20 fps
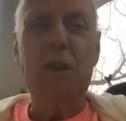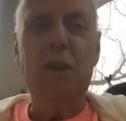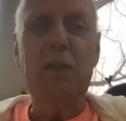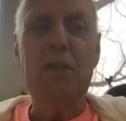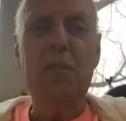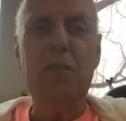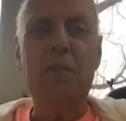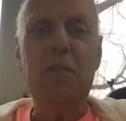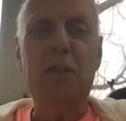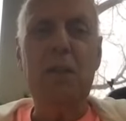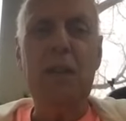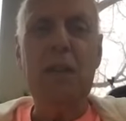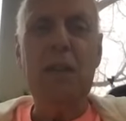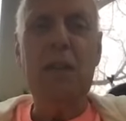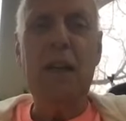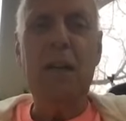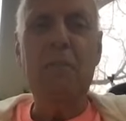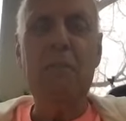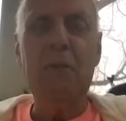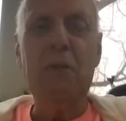Are you
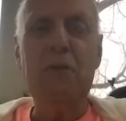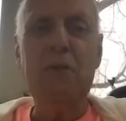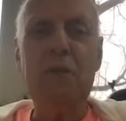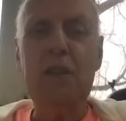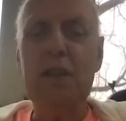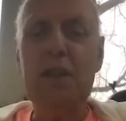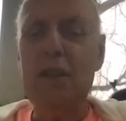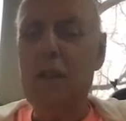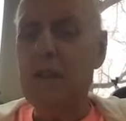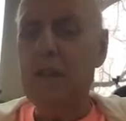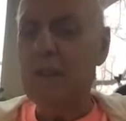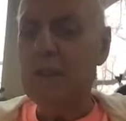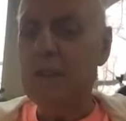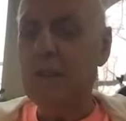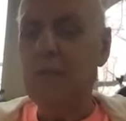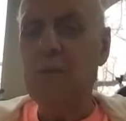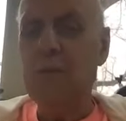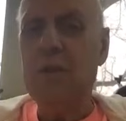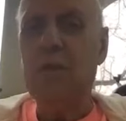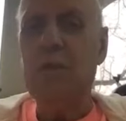accomplishing
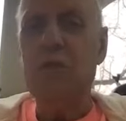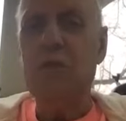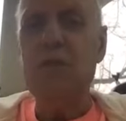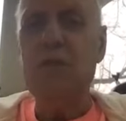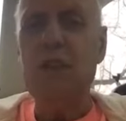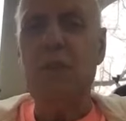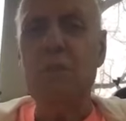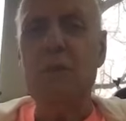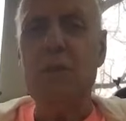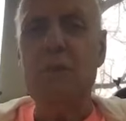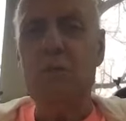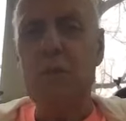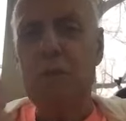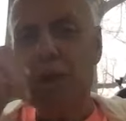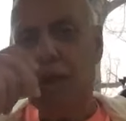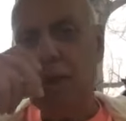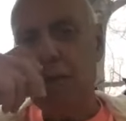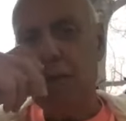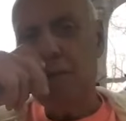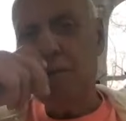anything with your summit
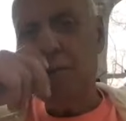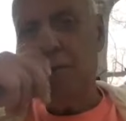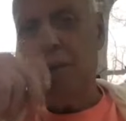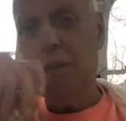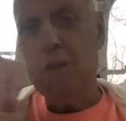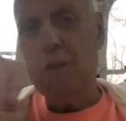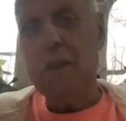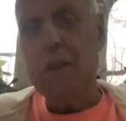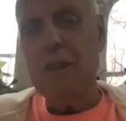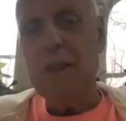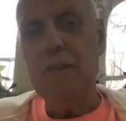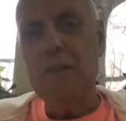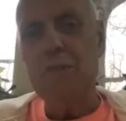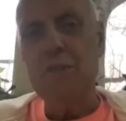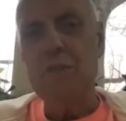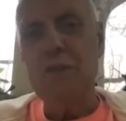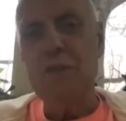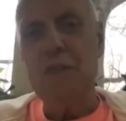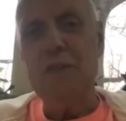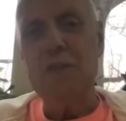with our silly
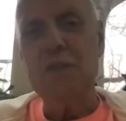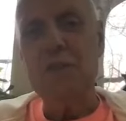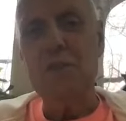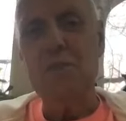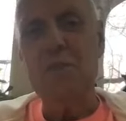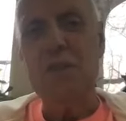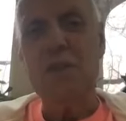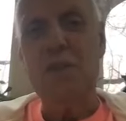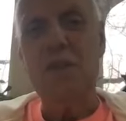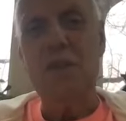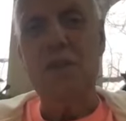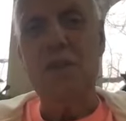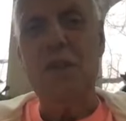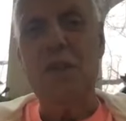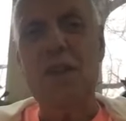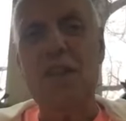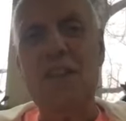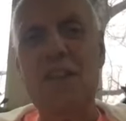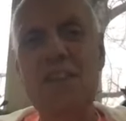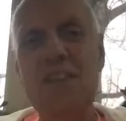conversation, which is
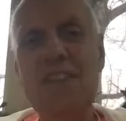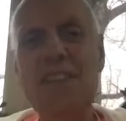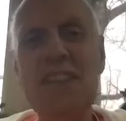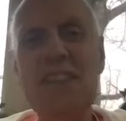fun?